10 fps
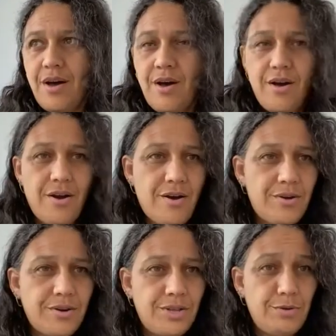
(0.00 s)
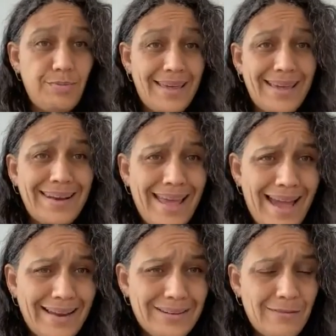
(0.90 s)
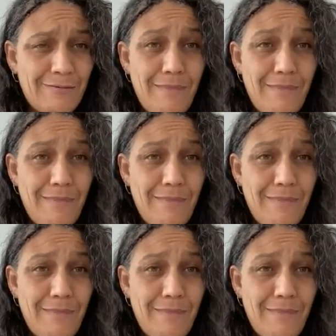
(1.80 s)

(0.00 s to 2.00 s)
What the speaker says: Are you being an active